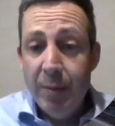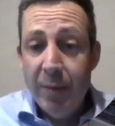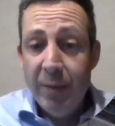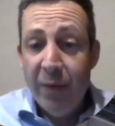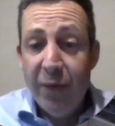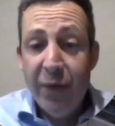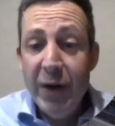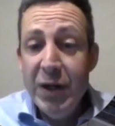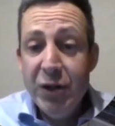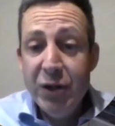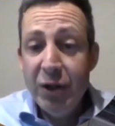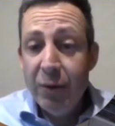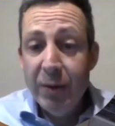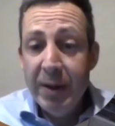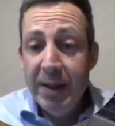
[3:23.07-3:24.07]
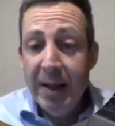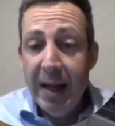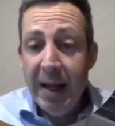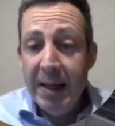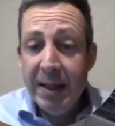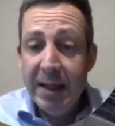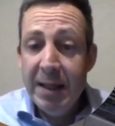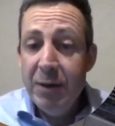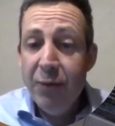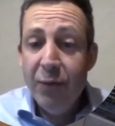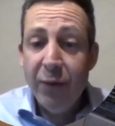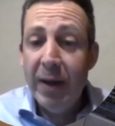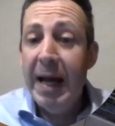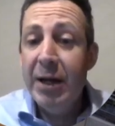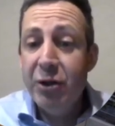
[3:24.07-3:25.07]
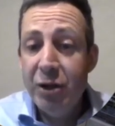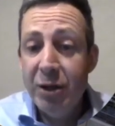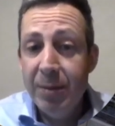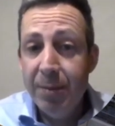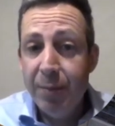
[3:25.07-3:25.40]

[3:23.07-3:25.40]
Feature and key flagship